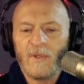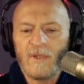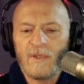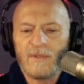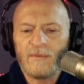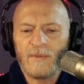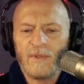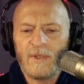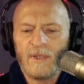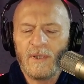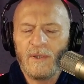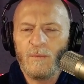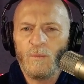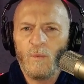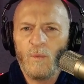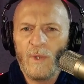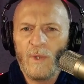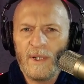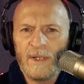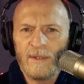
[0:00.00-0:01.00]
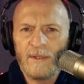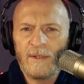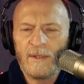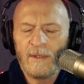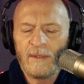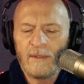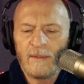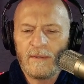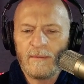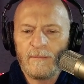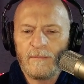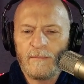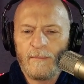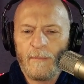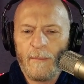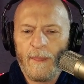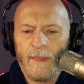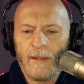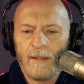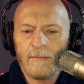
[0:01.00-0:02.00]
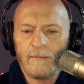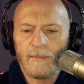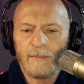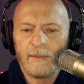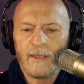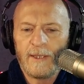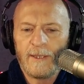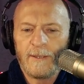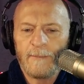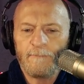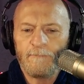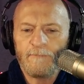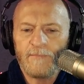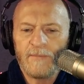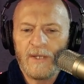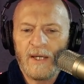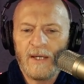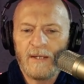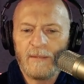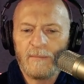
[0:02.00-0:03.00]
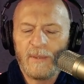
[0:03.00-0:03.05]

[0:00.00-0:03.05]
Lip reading: It's really weird. But yeah,